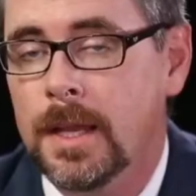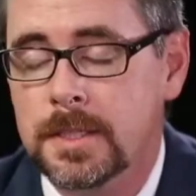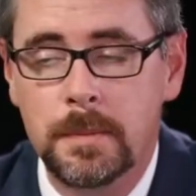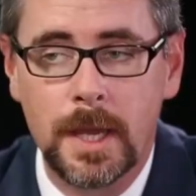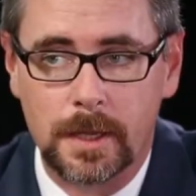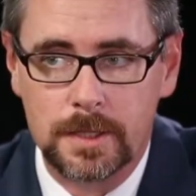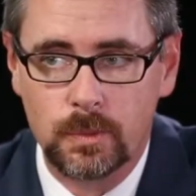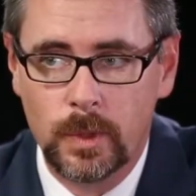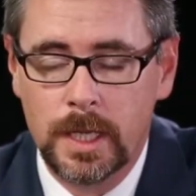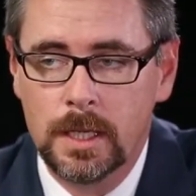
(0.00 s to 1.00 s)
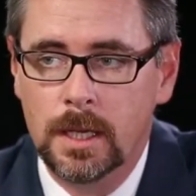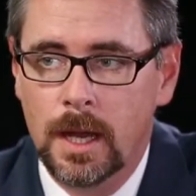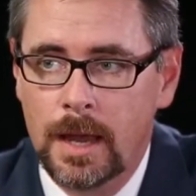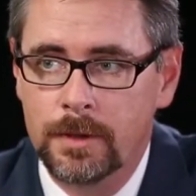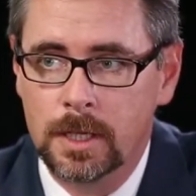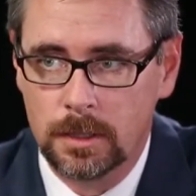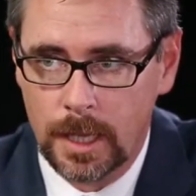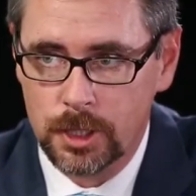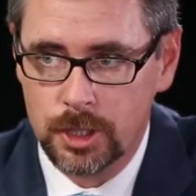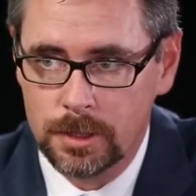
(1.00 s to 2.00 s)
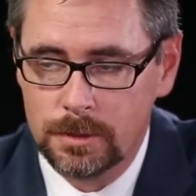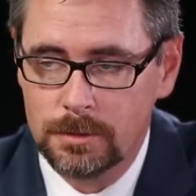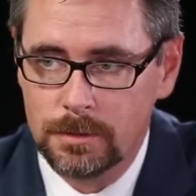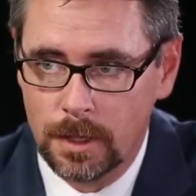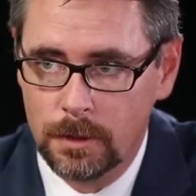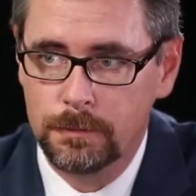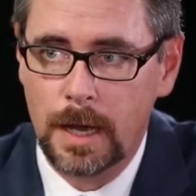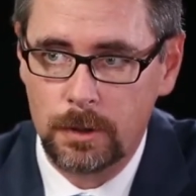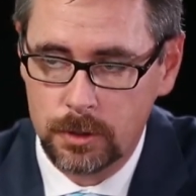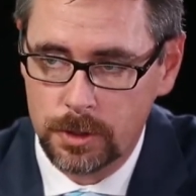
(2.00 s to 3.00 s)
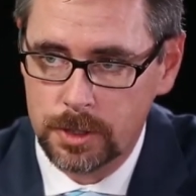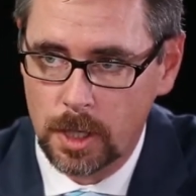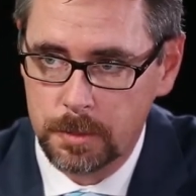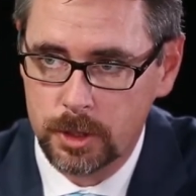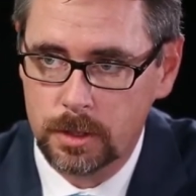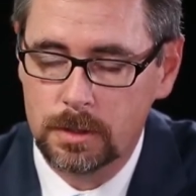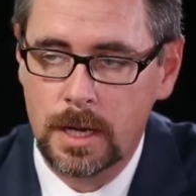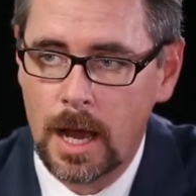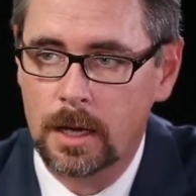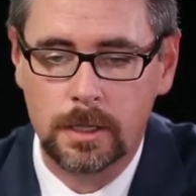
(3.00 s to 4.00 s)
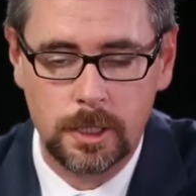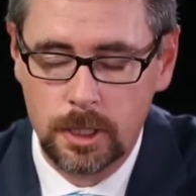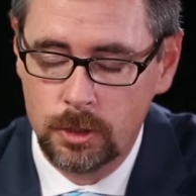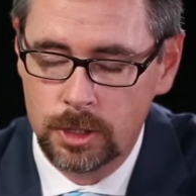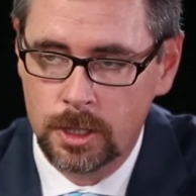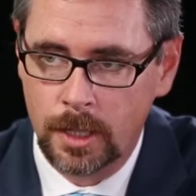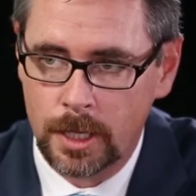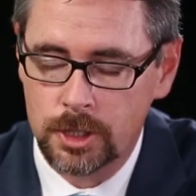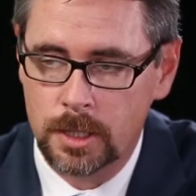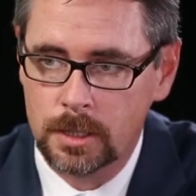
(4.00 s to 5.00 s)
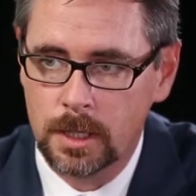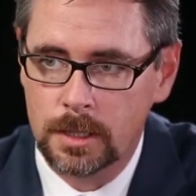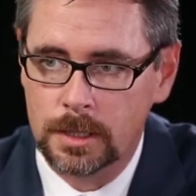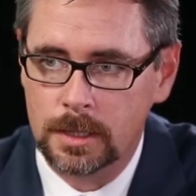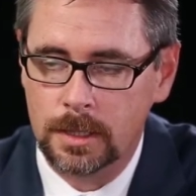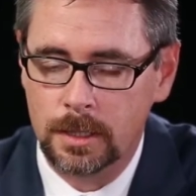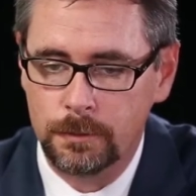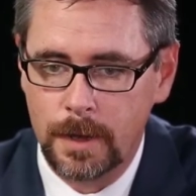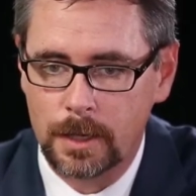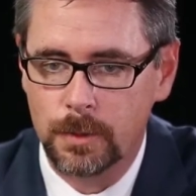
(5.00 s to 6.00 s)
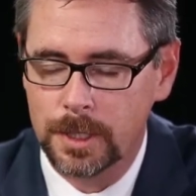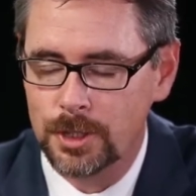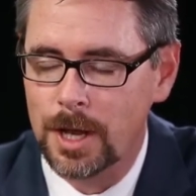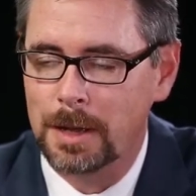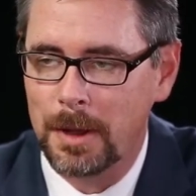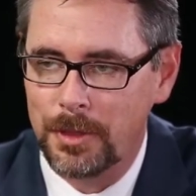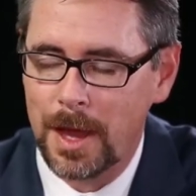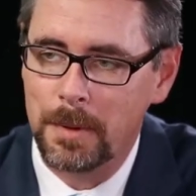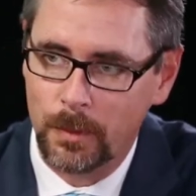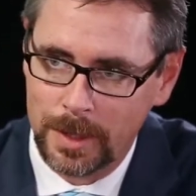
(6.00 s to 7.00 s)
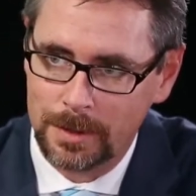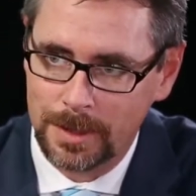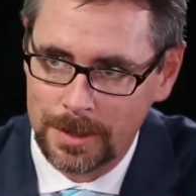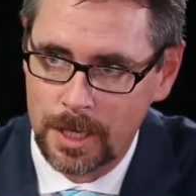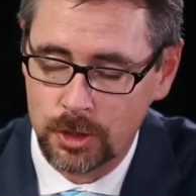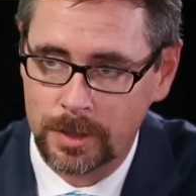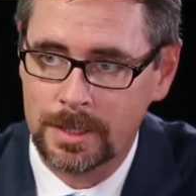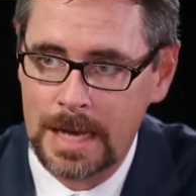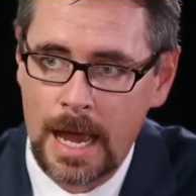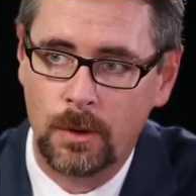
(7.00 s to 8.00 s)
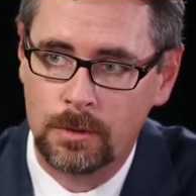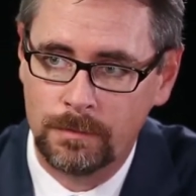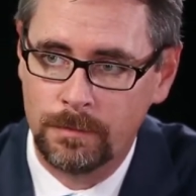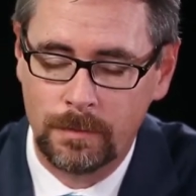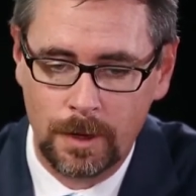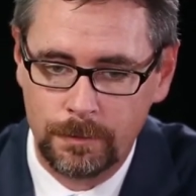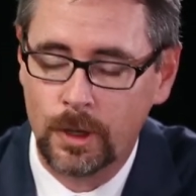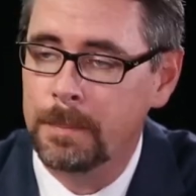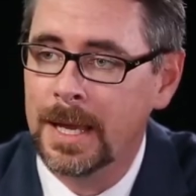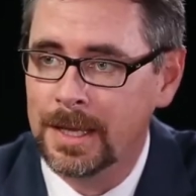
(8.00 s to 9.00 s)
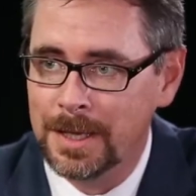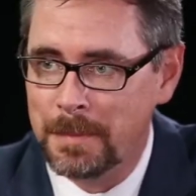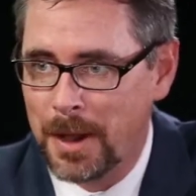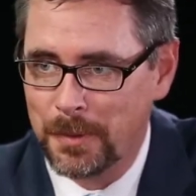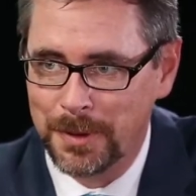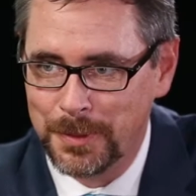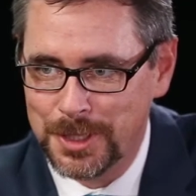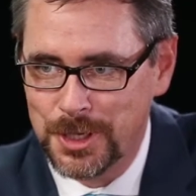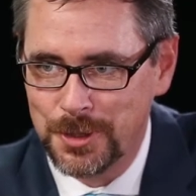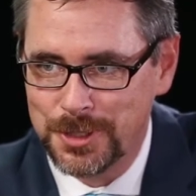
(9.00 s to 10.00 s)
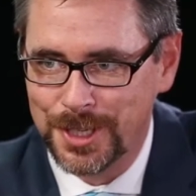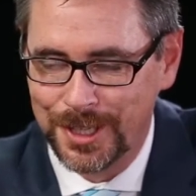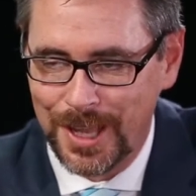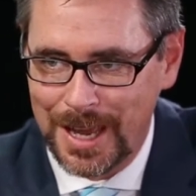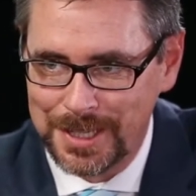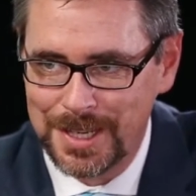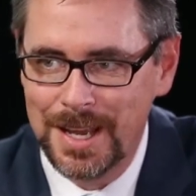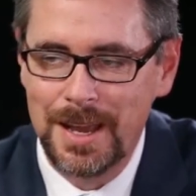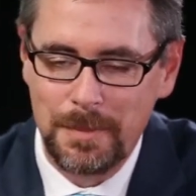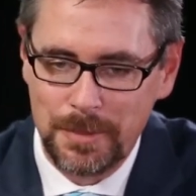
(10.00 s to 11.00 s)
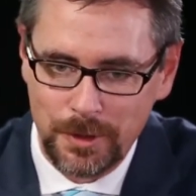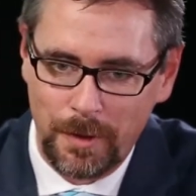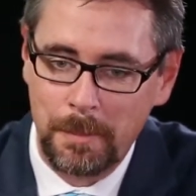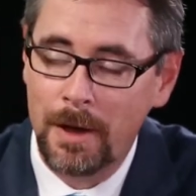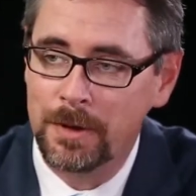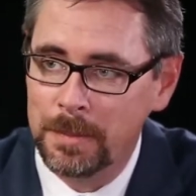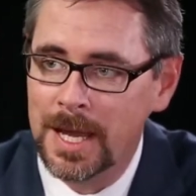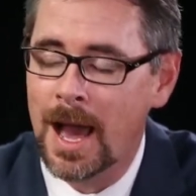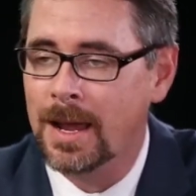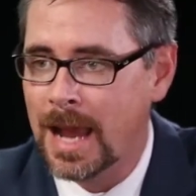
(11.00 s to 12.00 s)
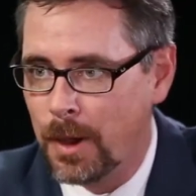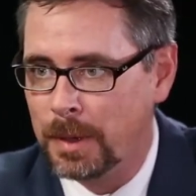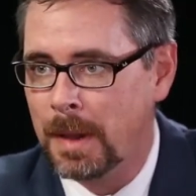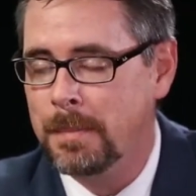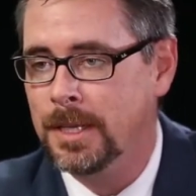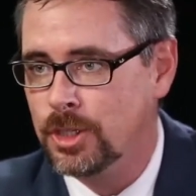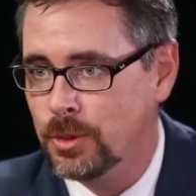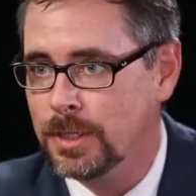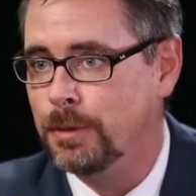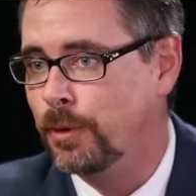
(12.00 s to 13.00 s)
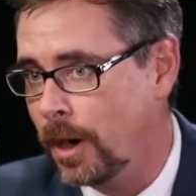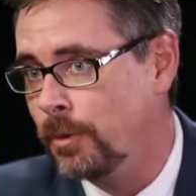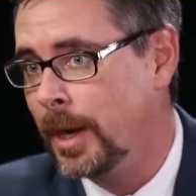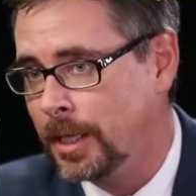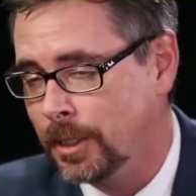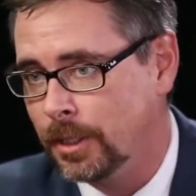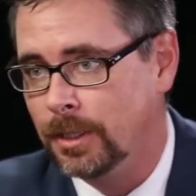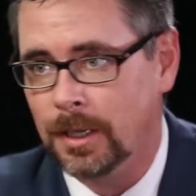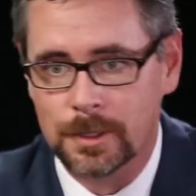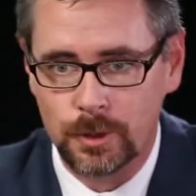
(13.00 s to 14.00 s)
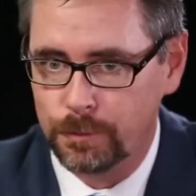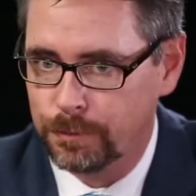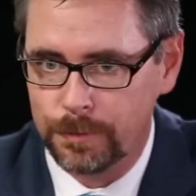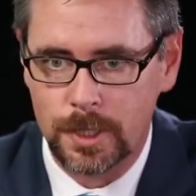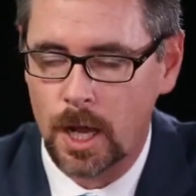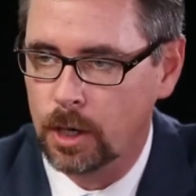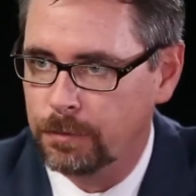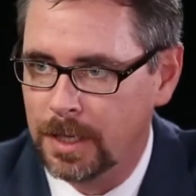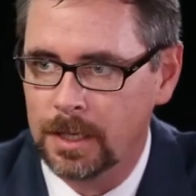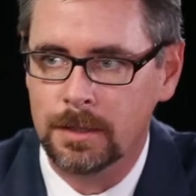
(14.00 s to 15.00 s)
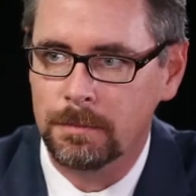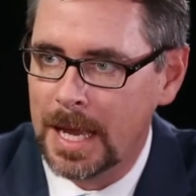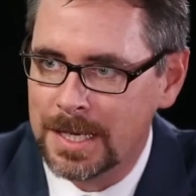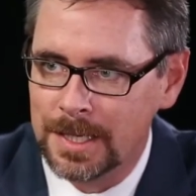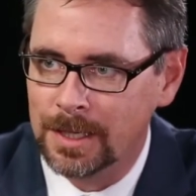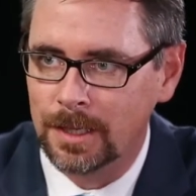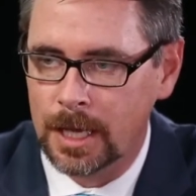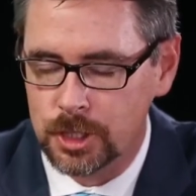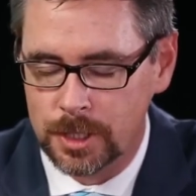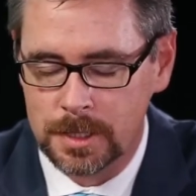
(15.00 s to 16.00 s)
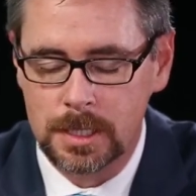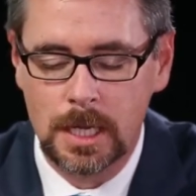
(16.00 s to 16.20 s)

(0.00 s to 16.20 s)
It's a mix. We have a collection of outdoor sculpture, not a huge collection, and in fact we can talk about that, but we intentionally now are very picky about what we choose to collect, sort of above and beyond how we might be choosy for our regular sort of photography and painting collections.